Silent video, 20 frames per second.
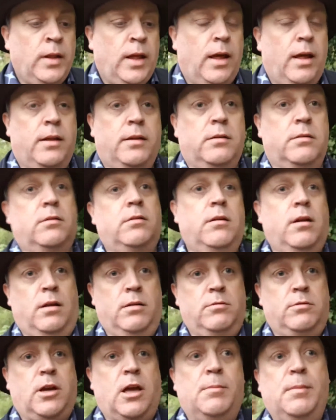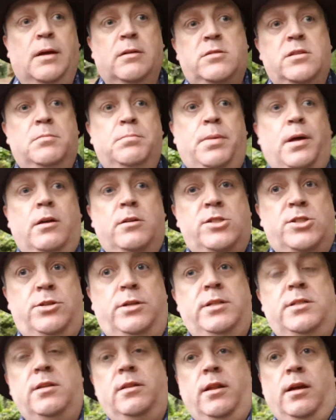and, and come out at Bath
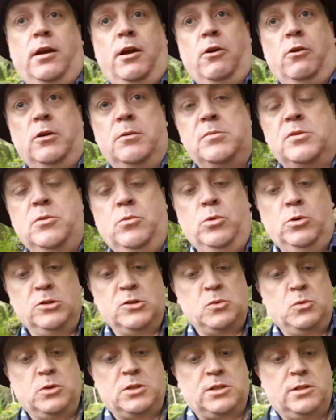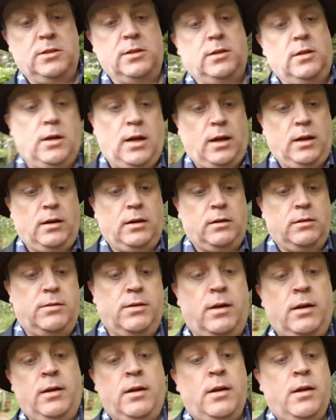Street and then go up towards Wootton and,
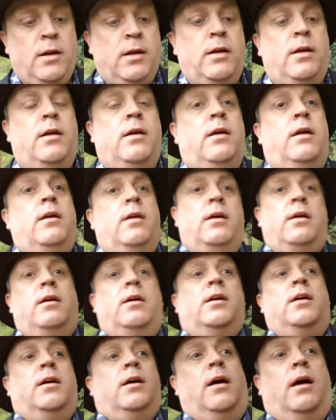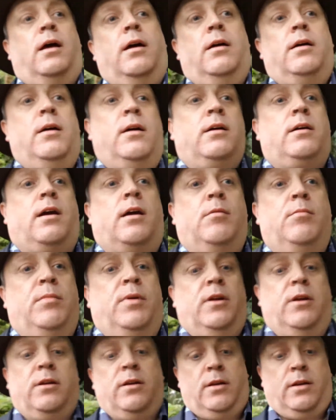and uh,
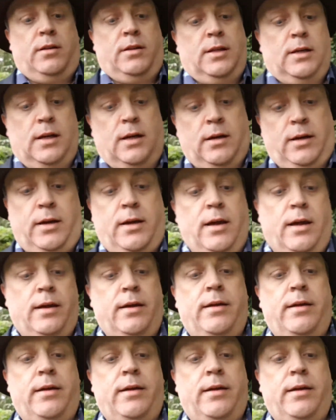and the like.